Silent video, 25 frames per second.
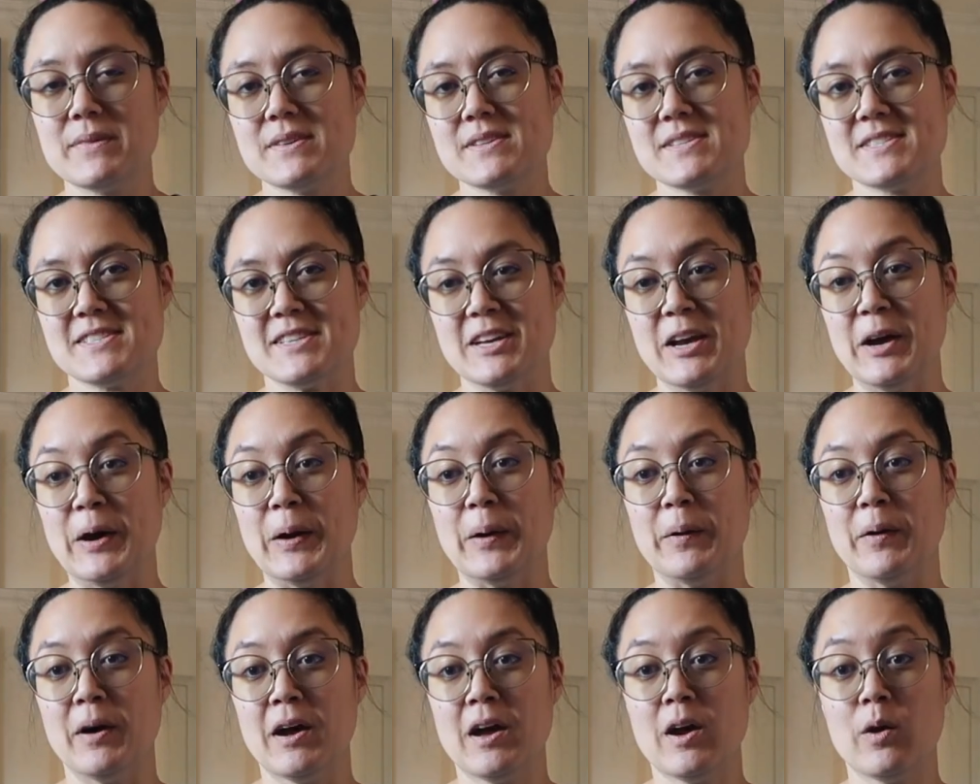
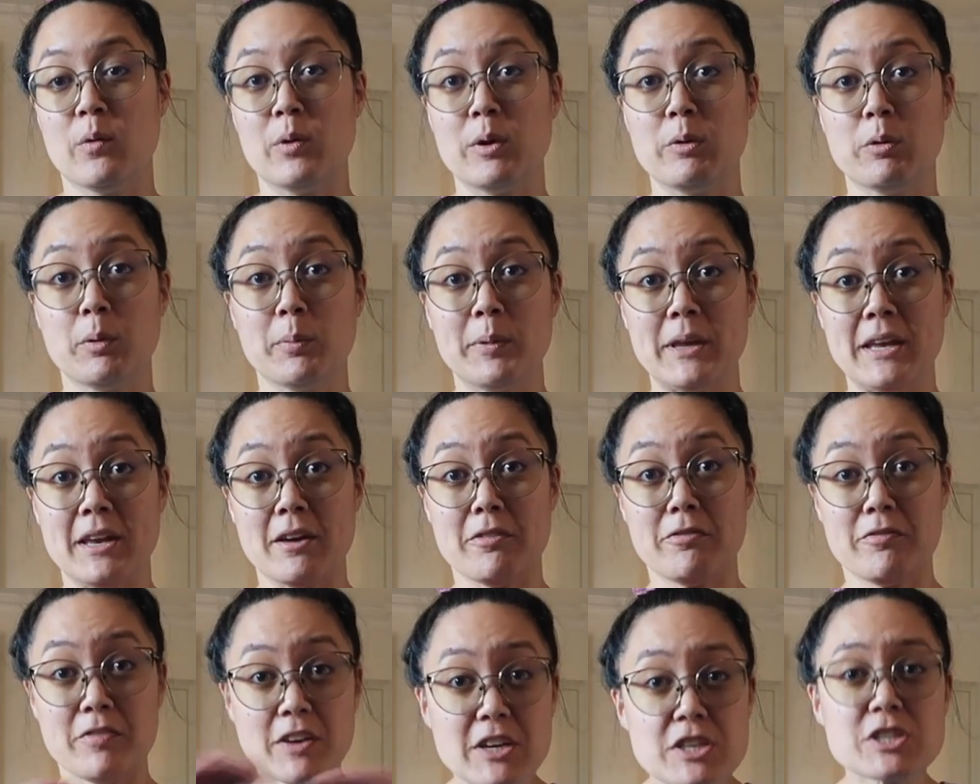So, we will be
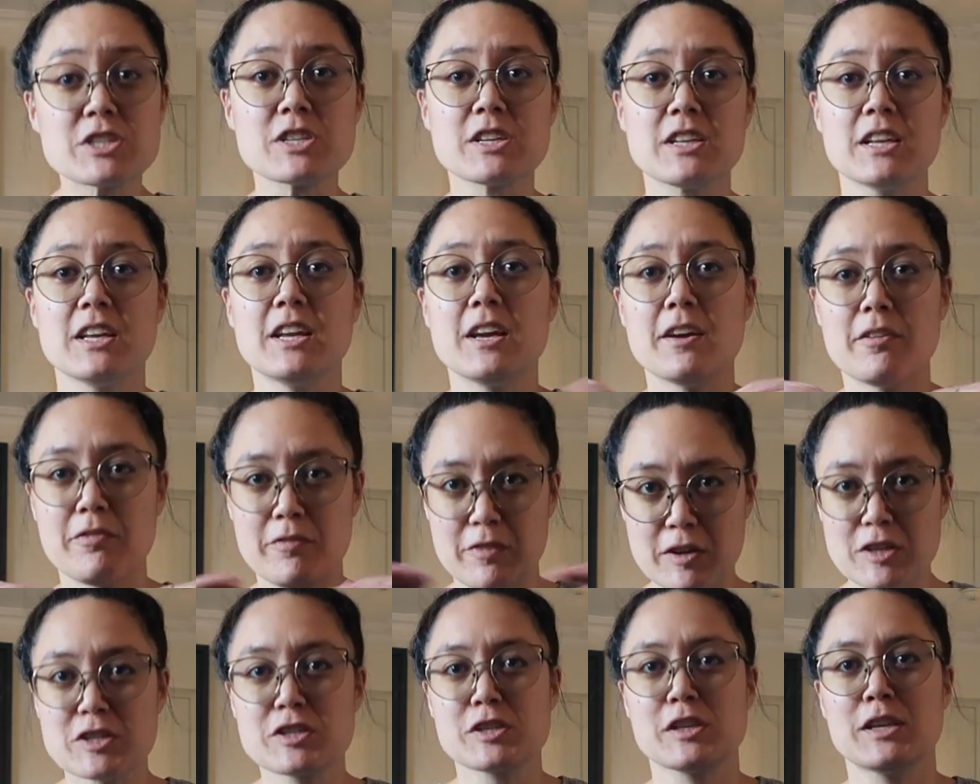officially
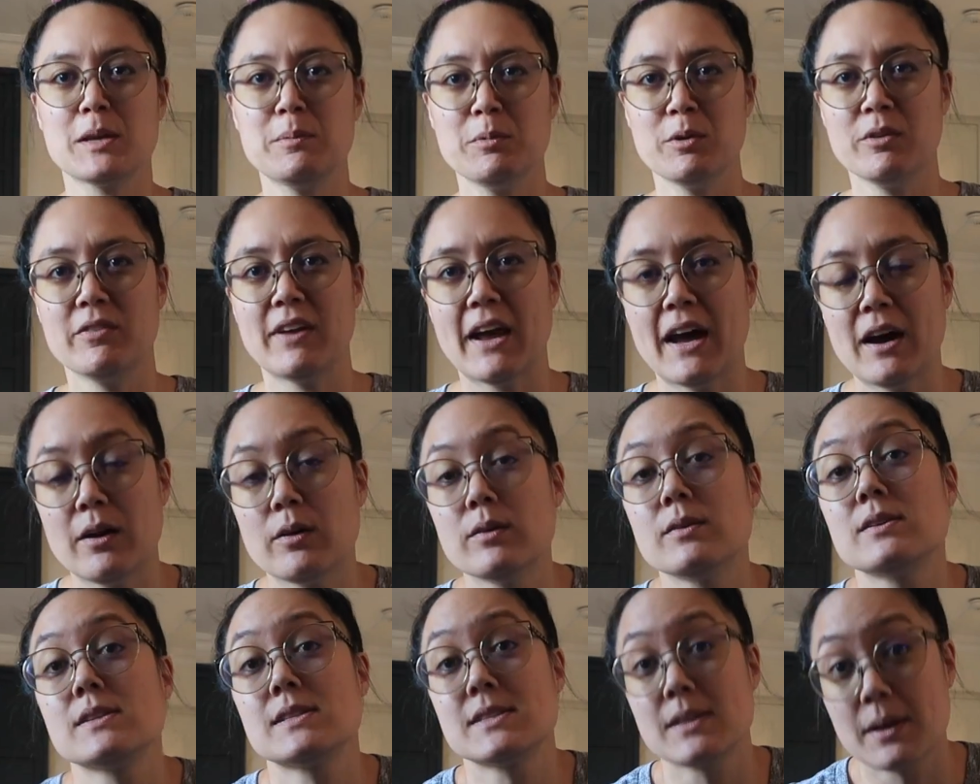moved
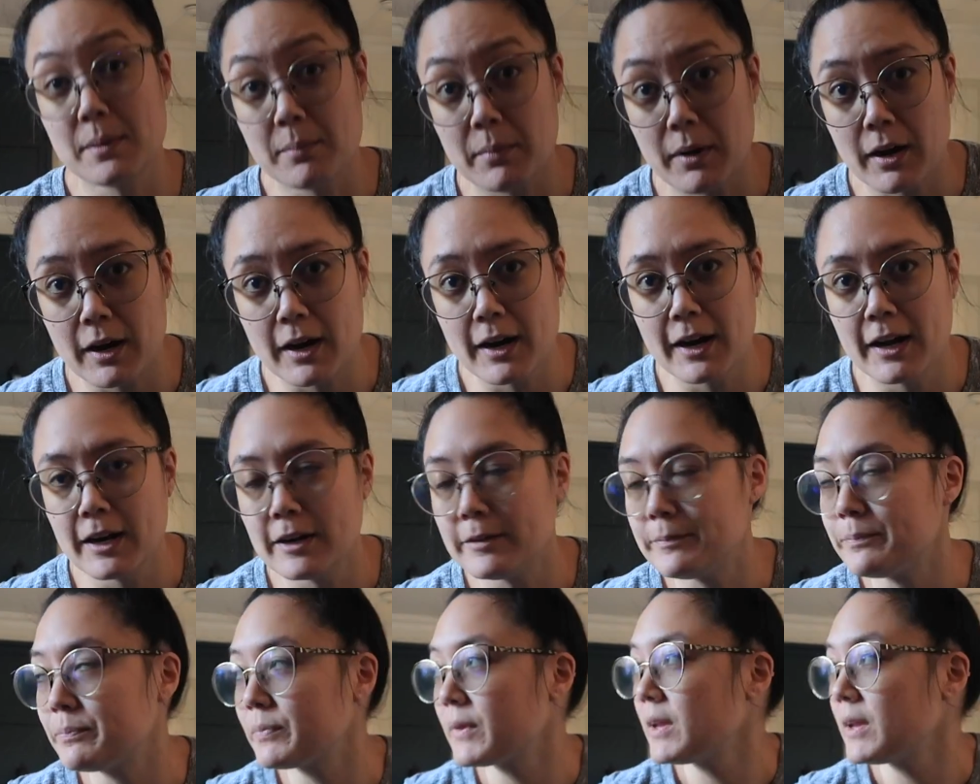out tomorrow.